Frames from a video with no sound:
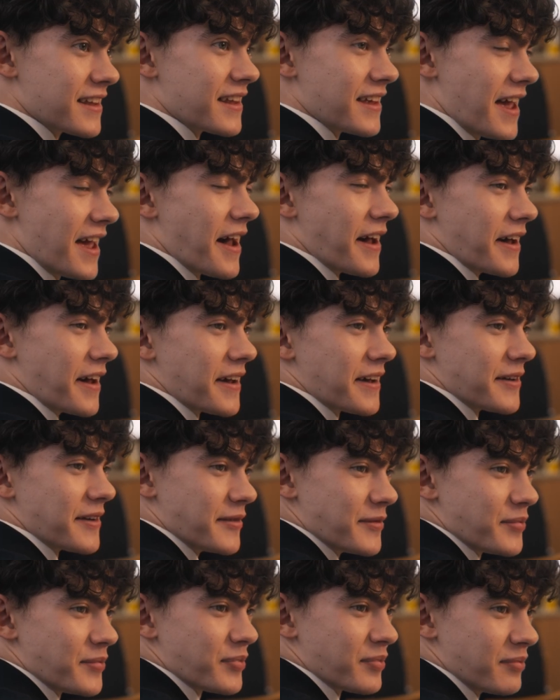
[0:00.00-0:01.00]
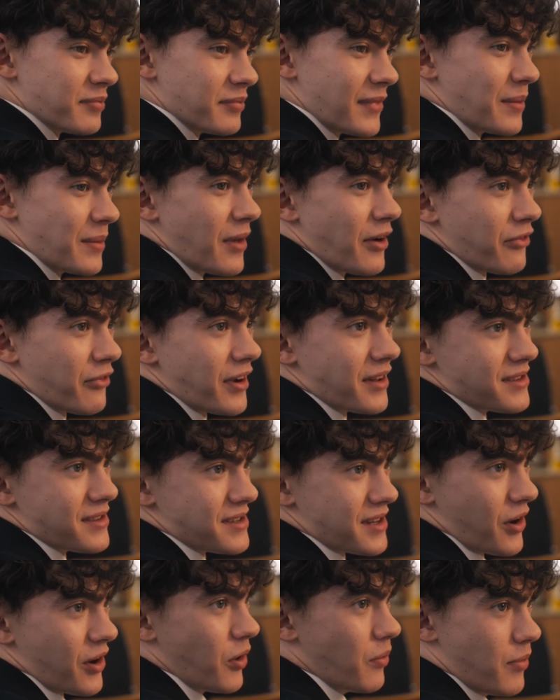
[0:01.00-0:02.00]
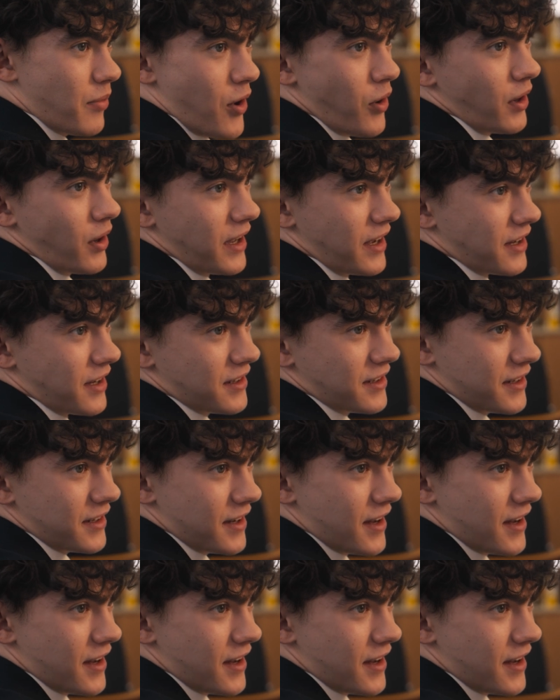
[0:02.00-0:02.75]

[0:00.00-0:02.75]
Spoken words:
But then Nick gets invited to Charlie's